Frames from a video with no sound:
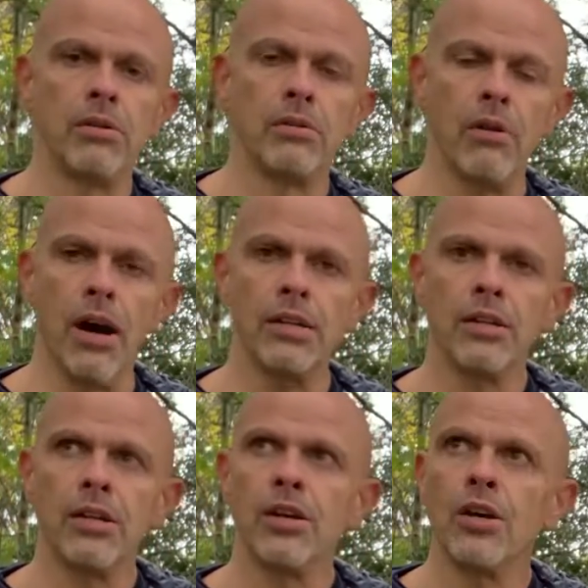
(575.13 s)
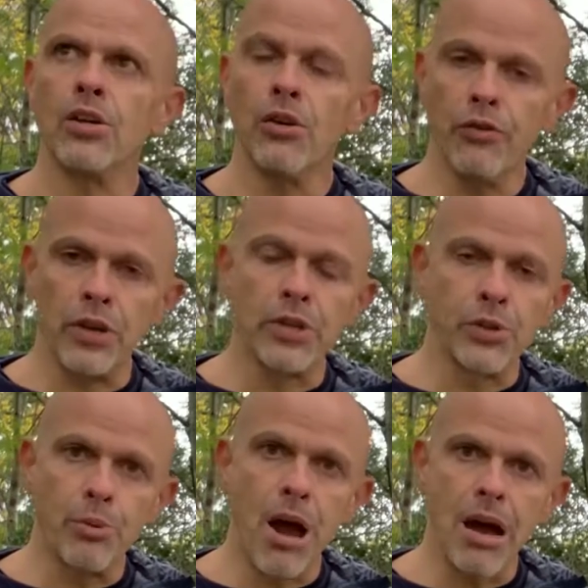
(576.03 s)
right, you'll feel so
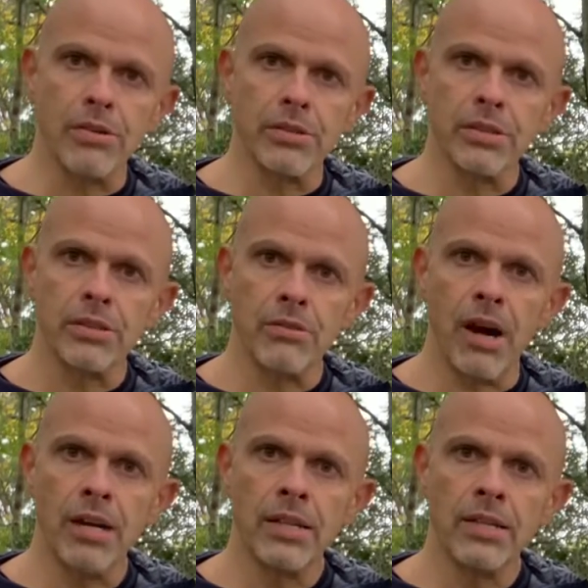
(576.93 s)
proud, right?